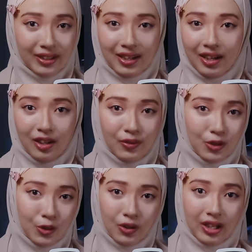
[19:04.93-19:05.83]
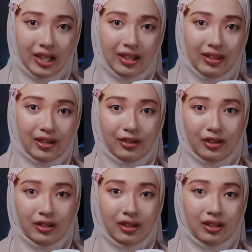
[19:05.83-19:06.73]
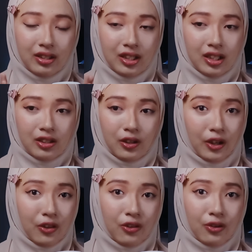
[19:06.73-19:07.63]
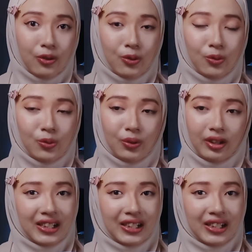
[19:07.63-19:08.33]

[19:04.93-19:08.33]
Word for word: what kind of journey they're going through.